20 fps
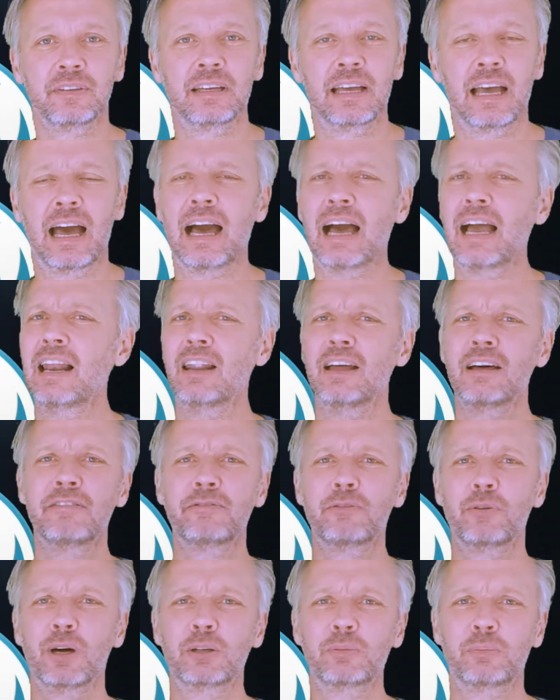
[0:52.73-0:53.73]
I love
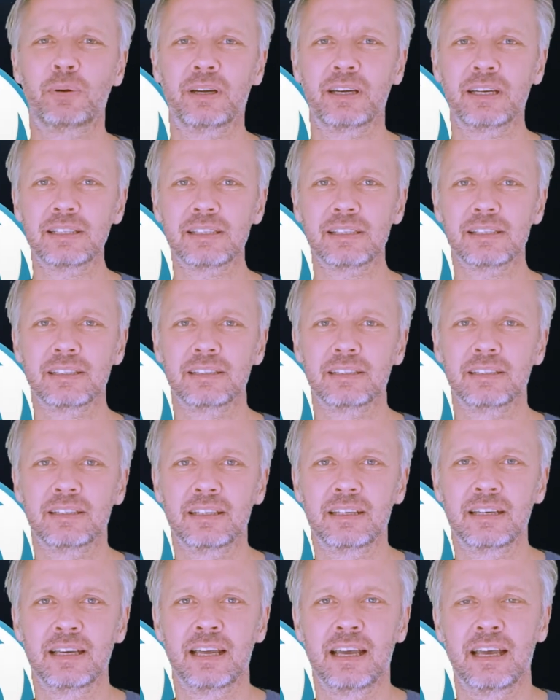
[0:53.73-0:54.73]
WordPress,
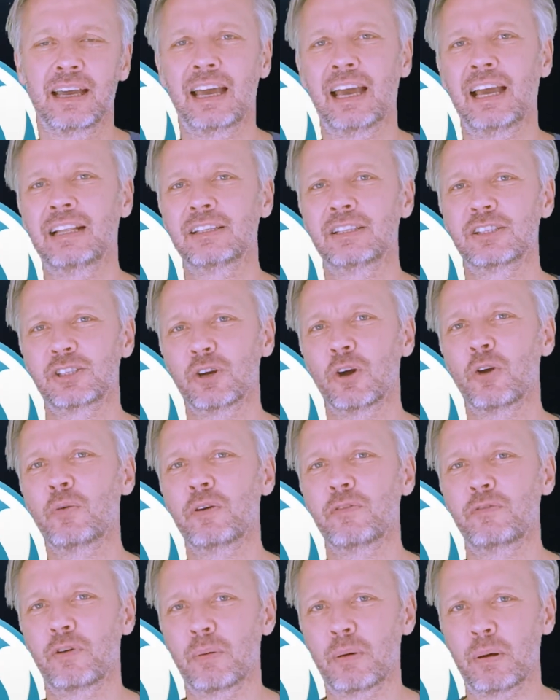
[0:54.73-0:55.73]
and sorry
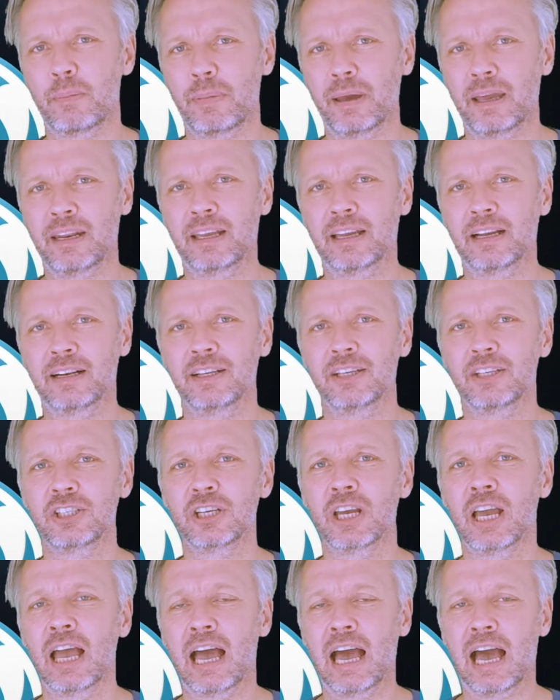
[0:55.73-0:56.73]
for my bad English,
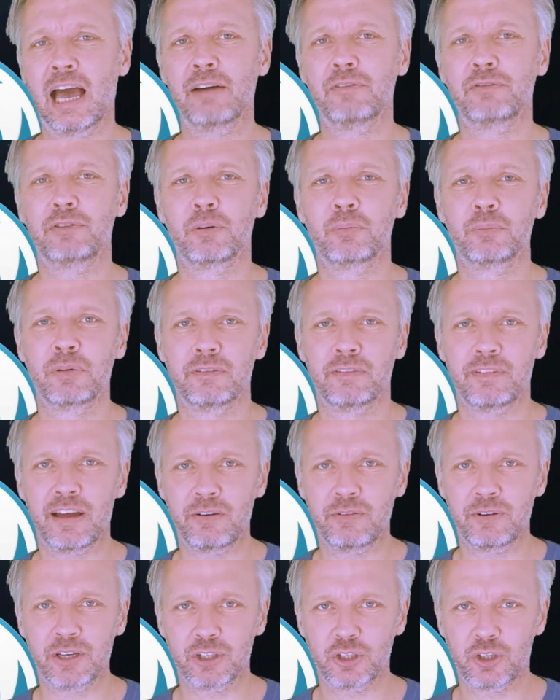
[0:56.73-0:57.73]
I'm from
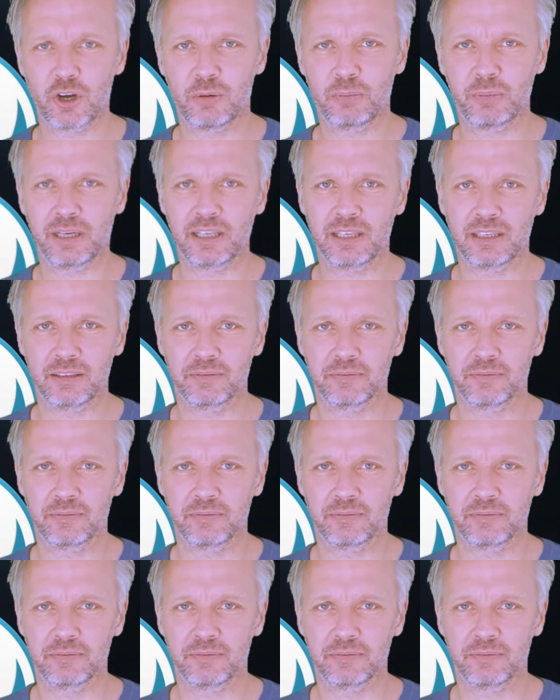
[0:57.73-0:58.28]
Bavaria, Germany.